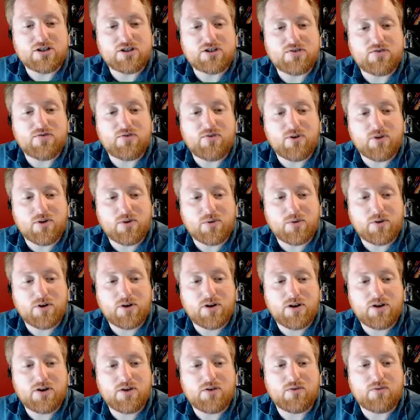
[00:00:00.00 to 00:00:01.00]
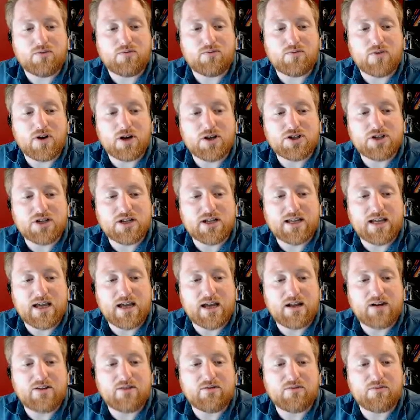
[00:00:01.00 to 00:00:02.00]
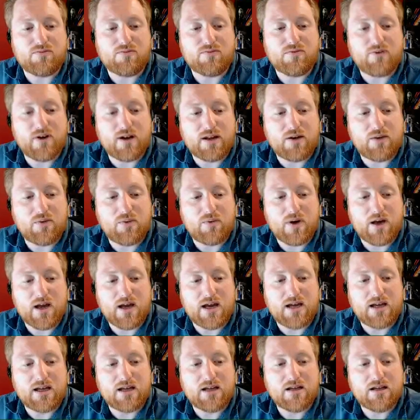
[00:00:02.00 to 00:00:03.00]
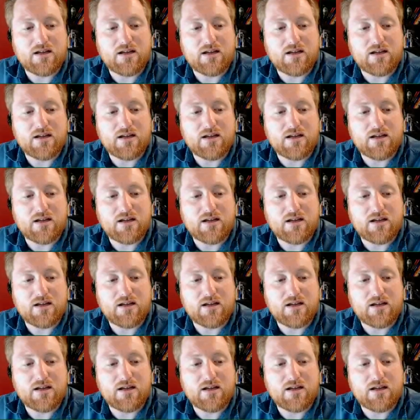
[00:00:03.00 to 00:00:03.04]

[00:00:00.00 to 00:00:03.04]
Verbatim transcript: forward, rush again right away.